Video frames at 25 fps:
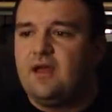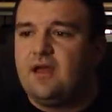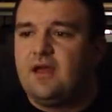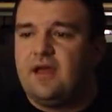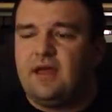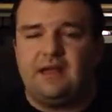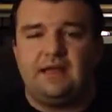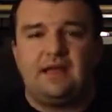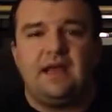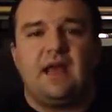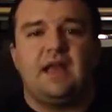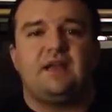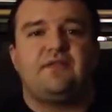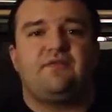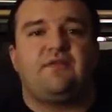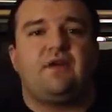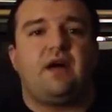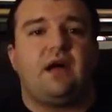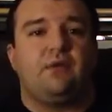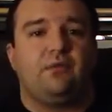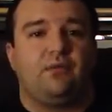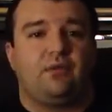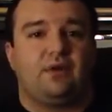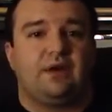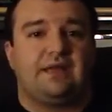And again, if
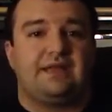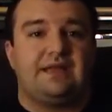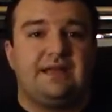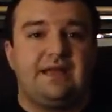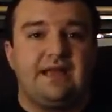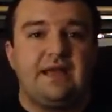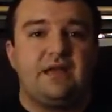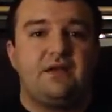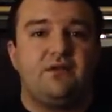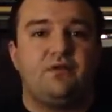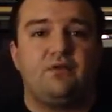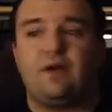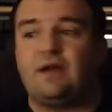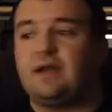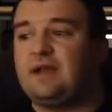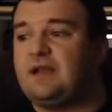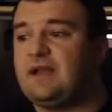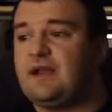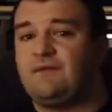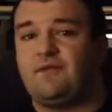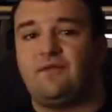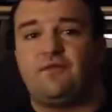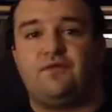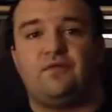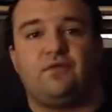I were a kid who I
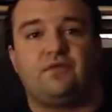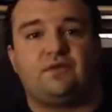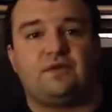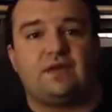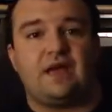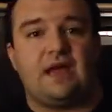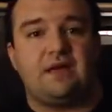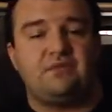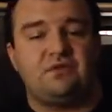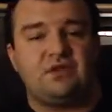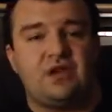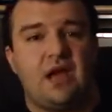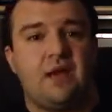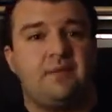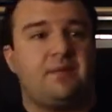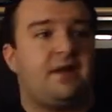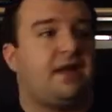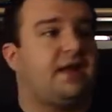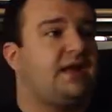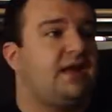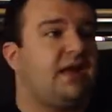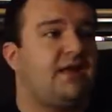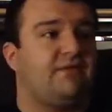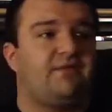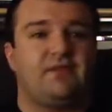didn't have a full-time job, I
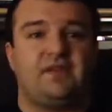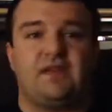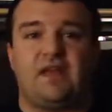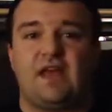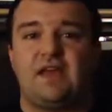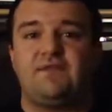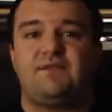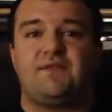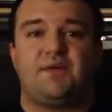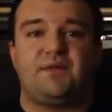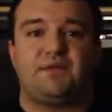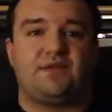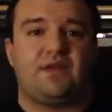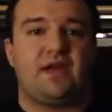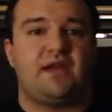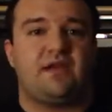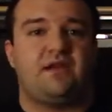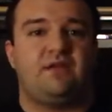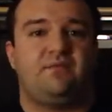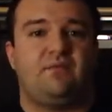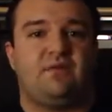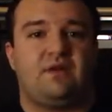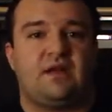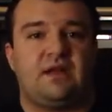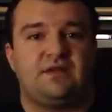didn't have a life
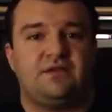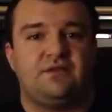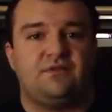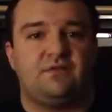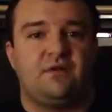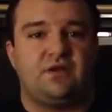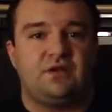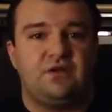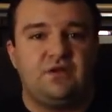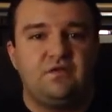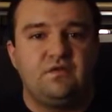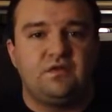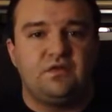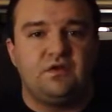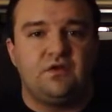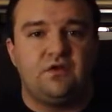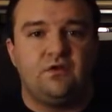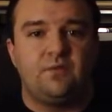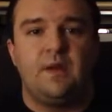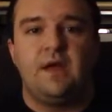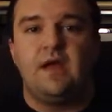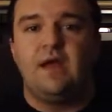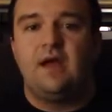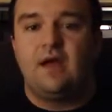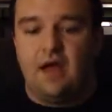outside of what I do on
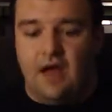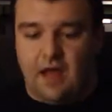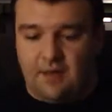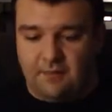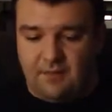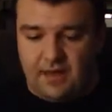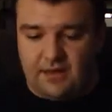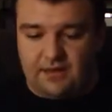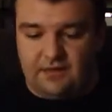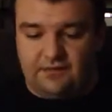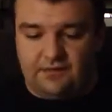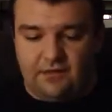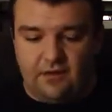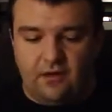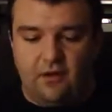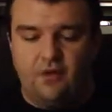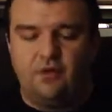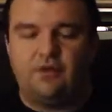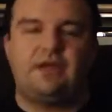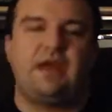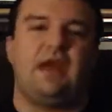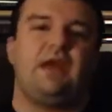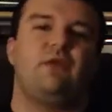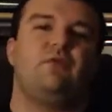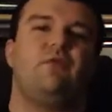YouTube, I might have said,
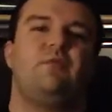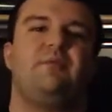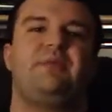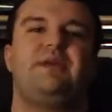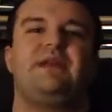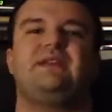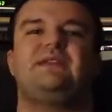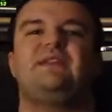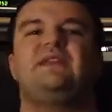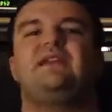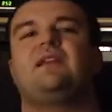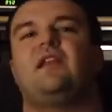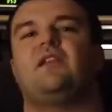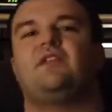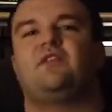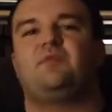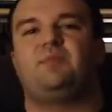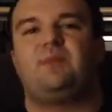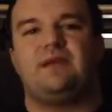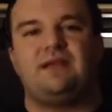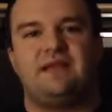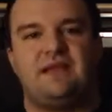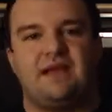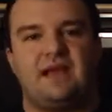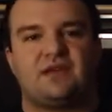okay, well, big deal, I'll
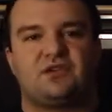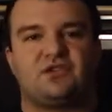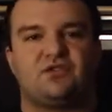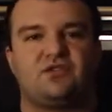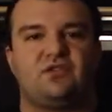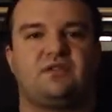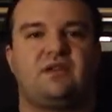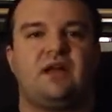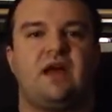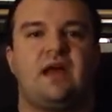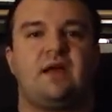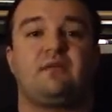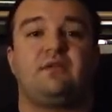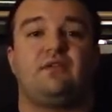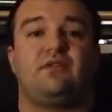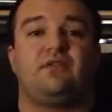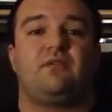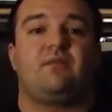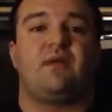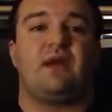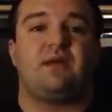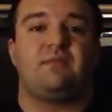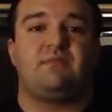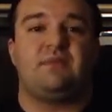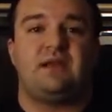spend the extra time because
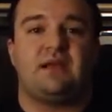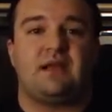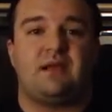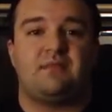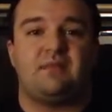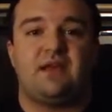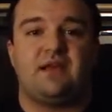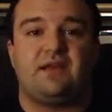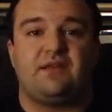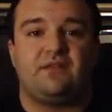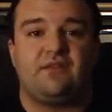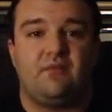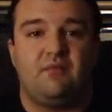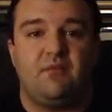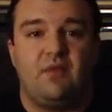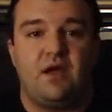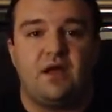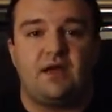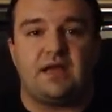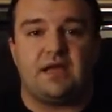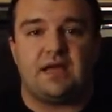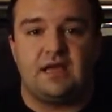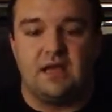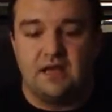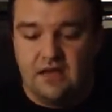it might mean I make some
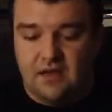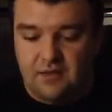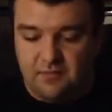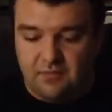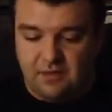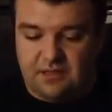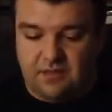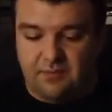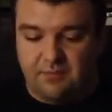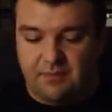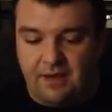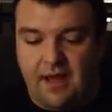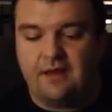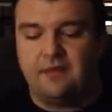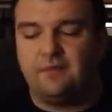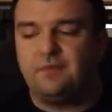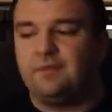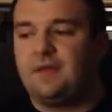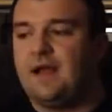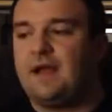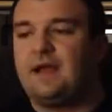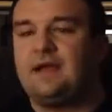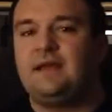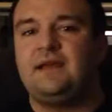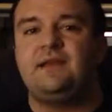money. But the bottom
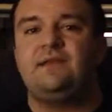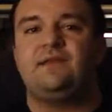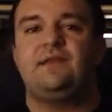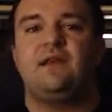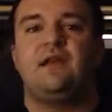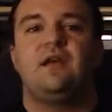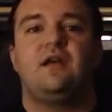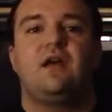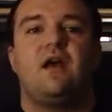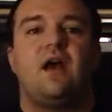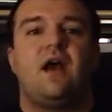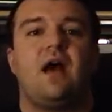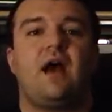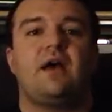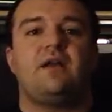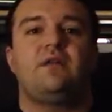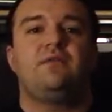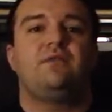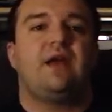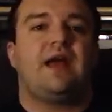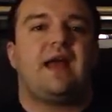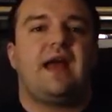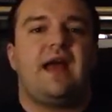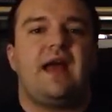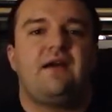line is, I
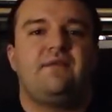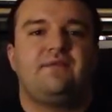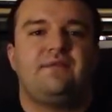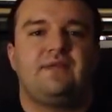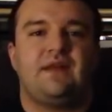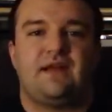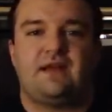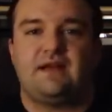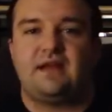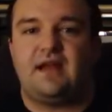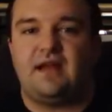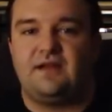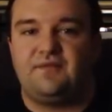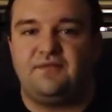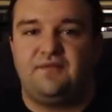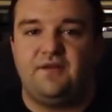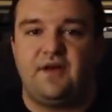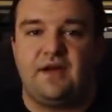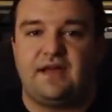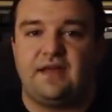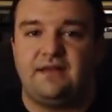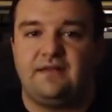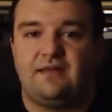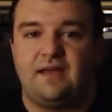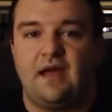don't have that kind of
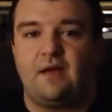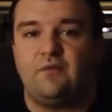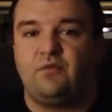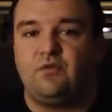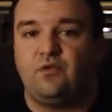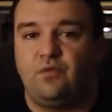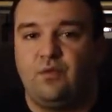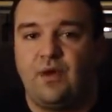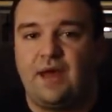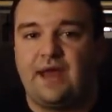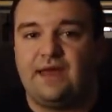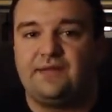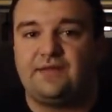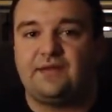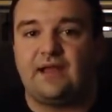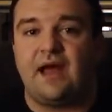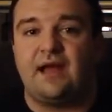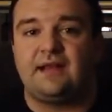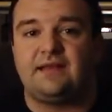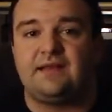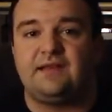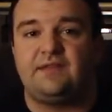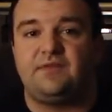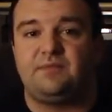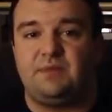fucking time to waste
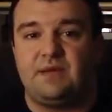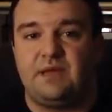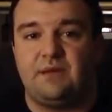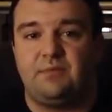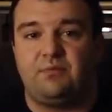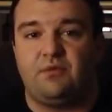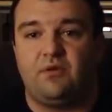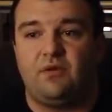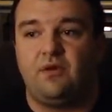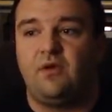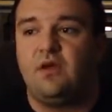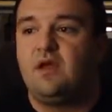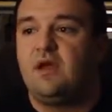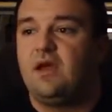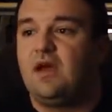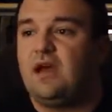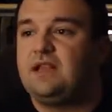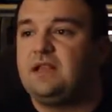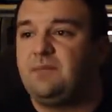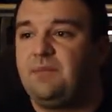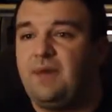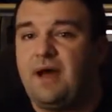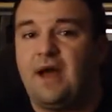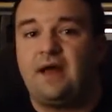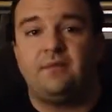on these people,
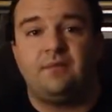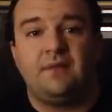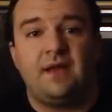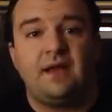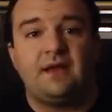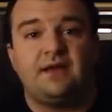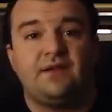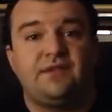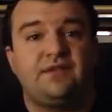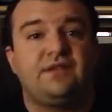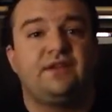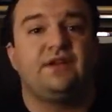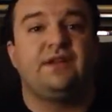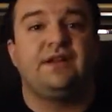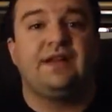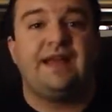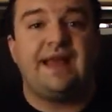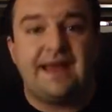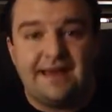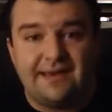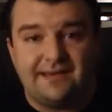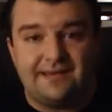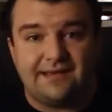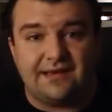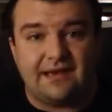and the bottom line is they're
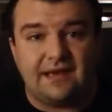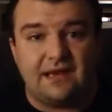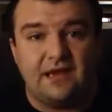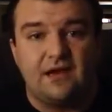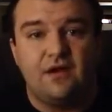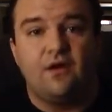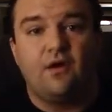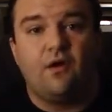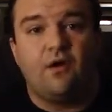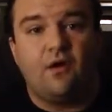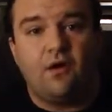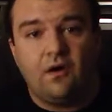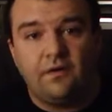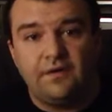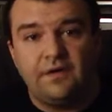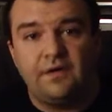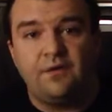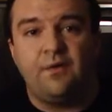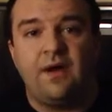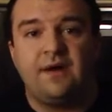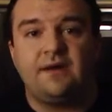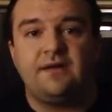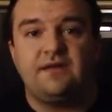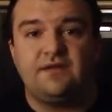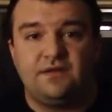lazy. All they
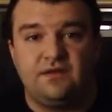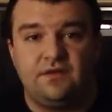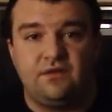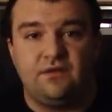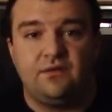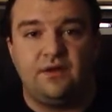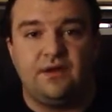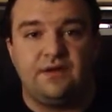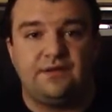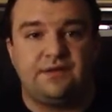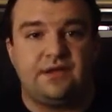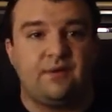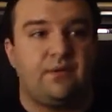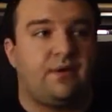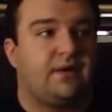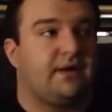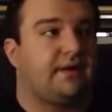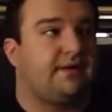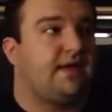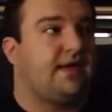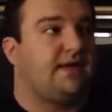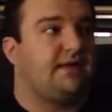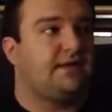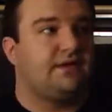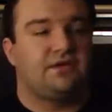want to do is they want
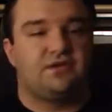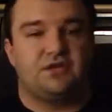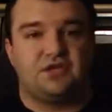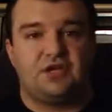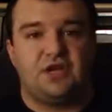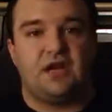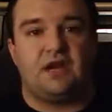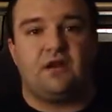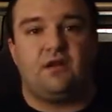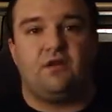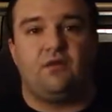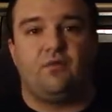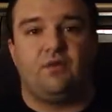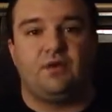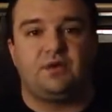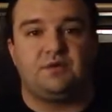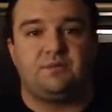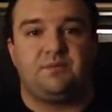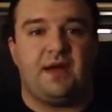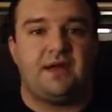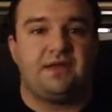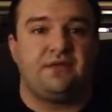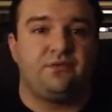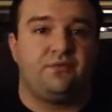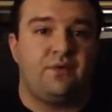to take their channel, which,
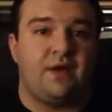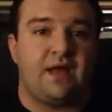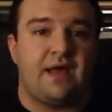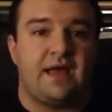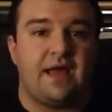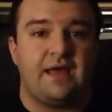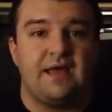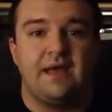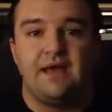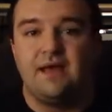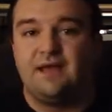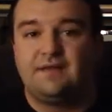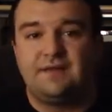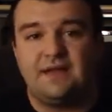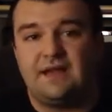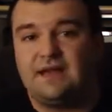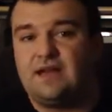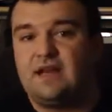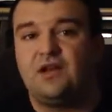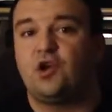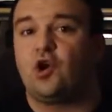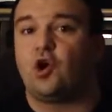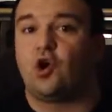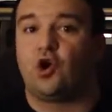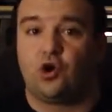by the way, they
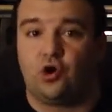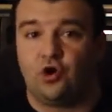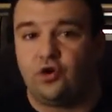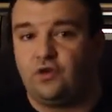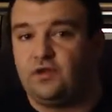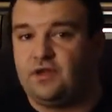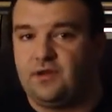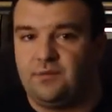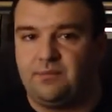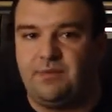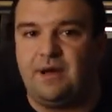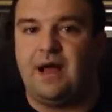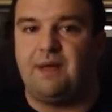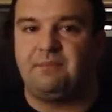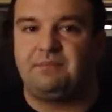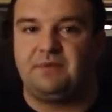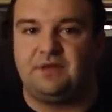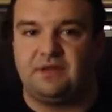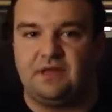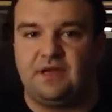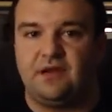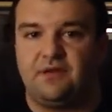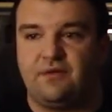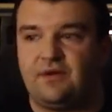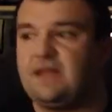didn't earn their
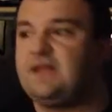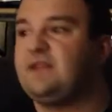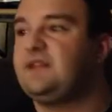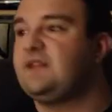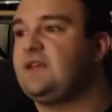popularity.